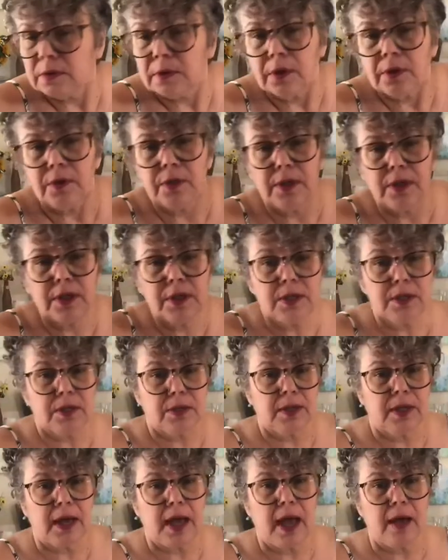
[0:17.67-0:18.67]
This
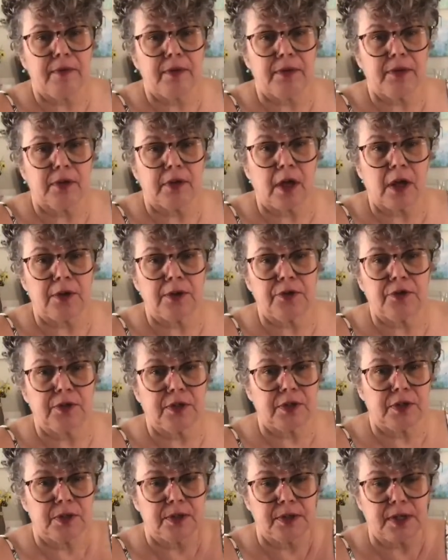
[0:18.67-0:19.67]
they have at the Dollar Tree
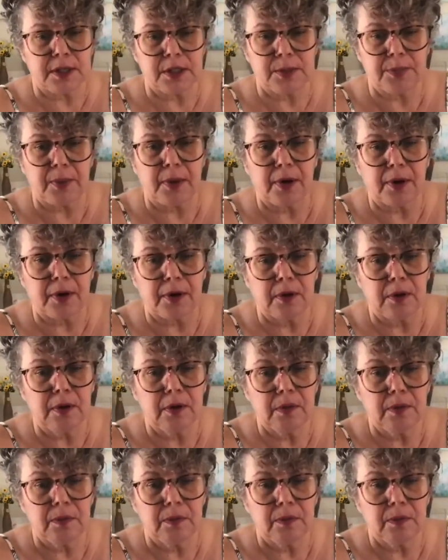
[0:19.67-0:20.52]
too. Is that sparkle?